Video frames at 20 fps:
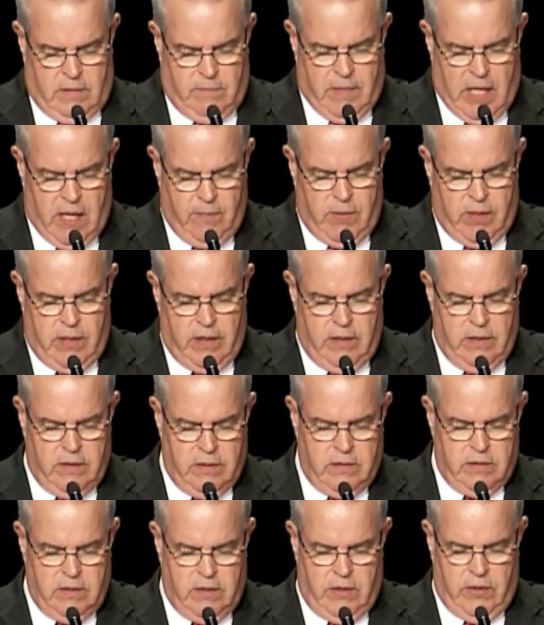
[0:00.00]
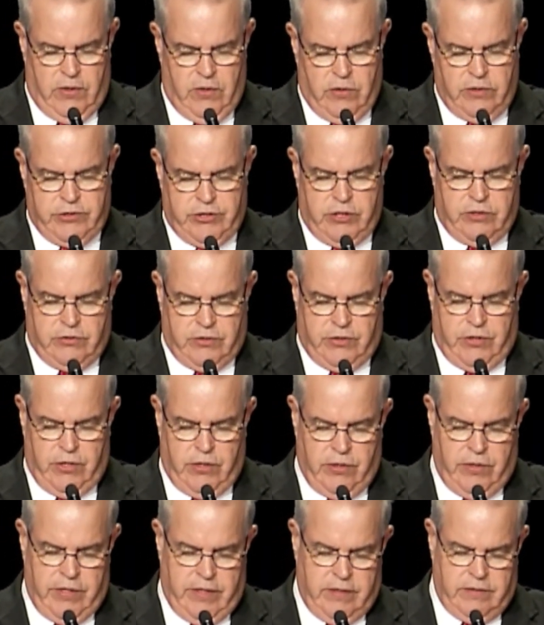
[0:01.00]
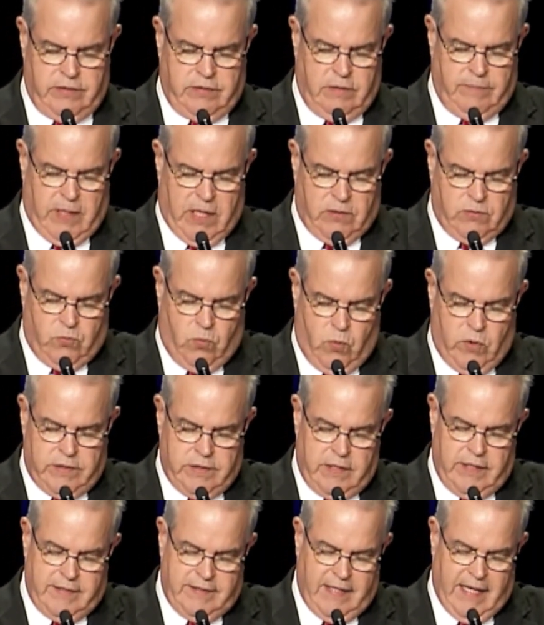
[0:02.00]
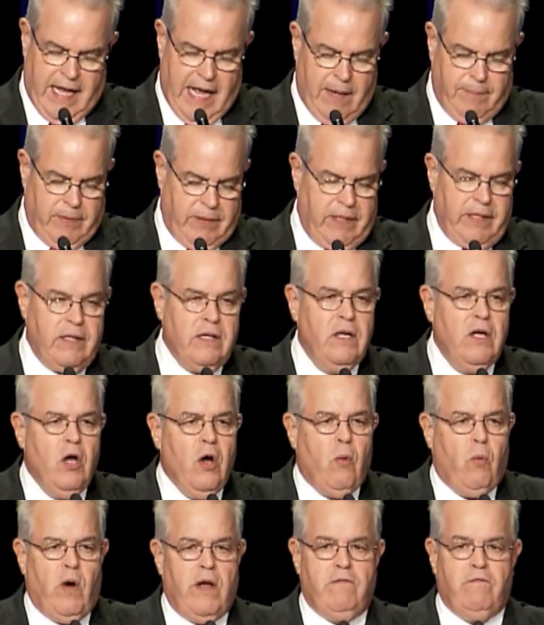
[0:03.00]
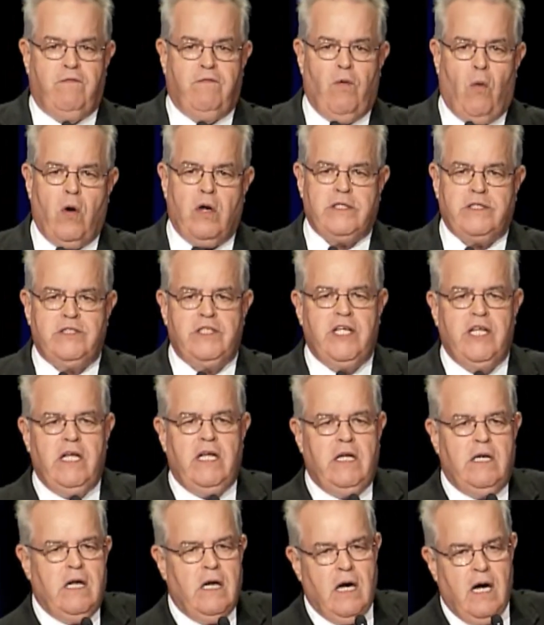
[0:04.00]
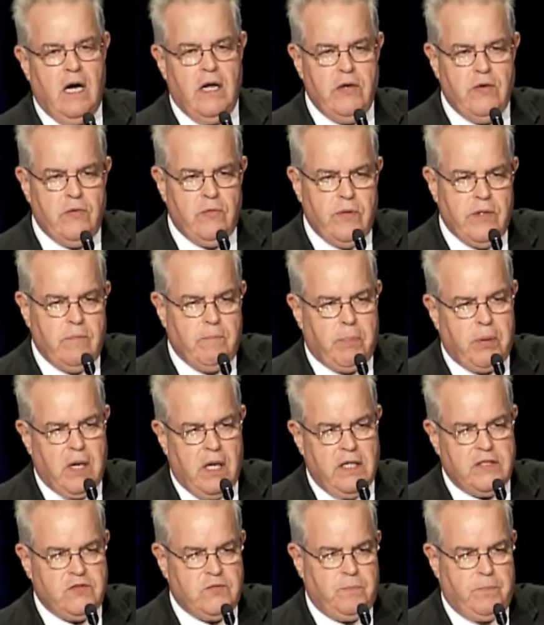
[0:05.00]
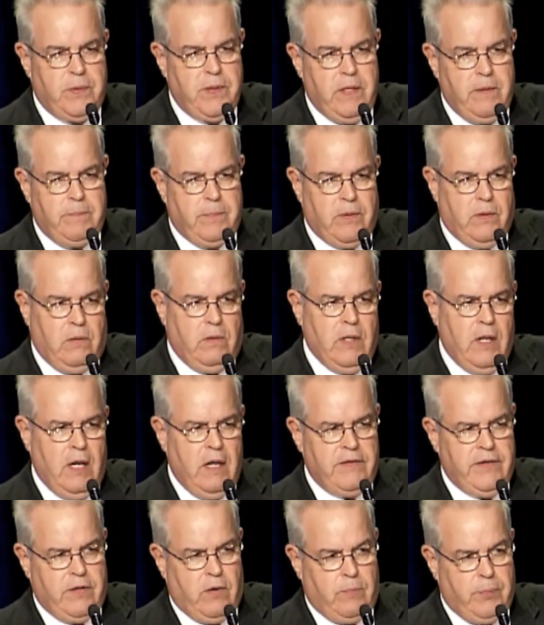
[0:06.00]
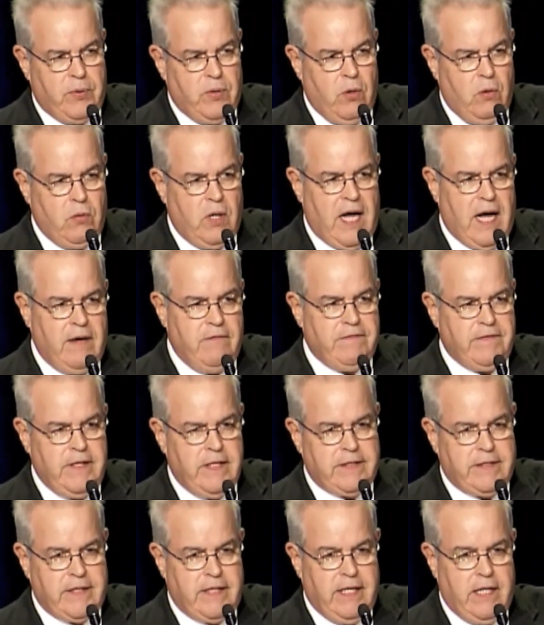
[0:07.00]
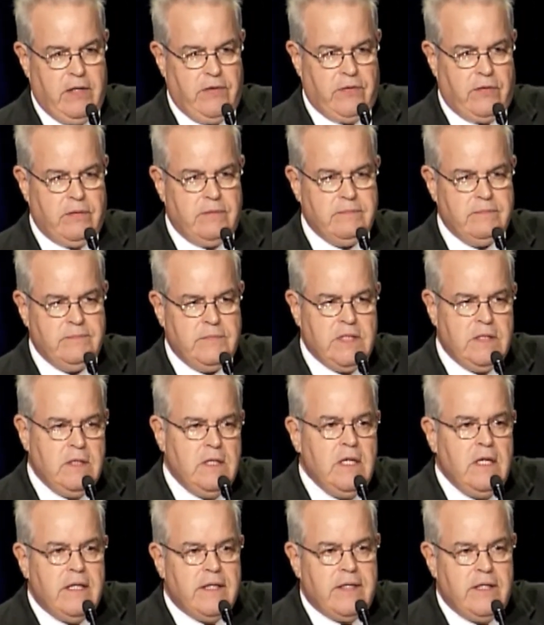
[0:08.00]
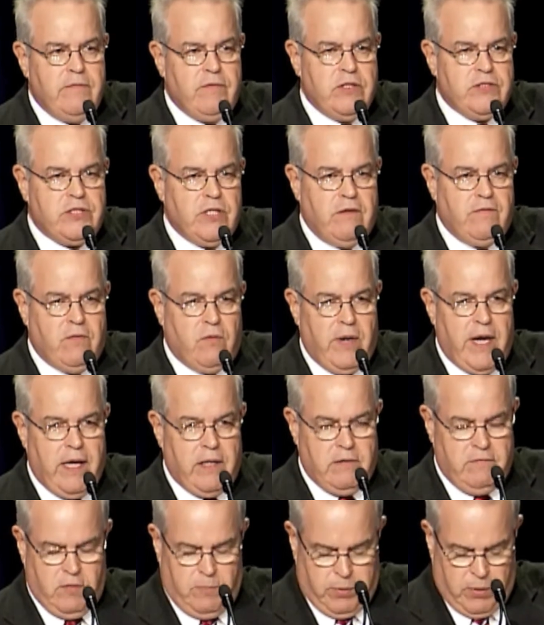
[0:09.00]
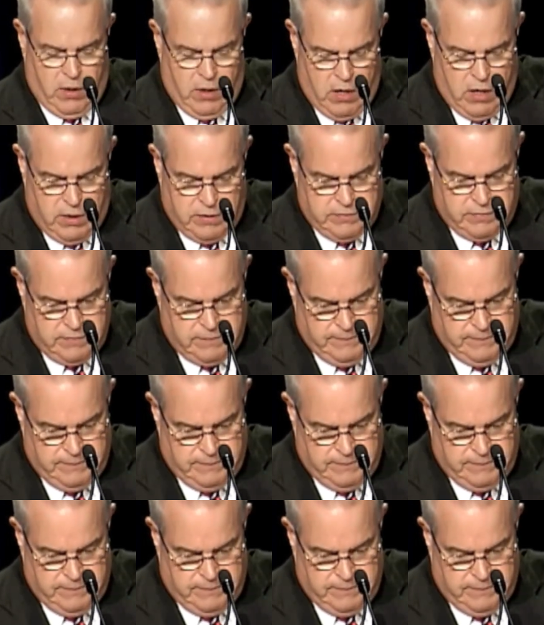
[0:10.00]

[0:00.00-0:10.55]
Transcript: Maybe you're just curious about what is happening when 1,400 plus people that are pro-life get together. Give yourself a round of applause.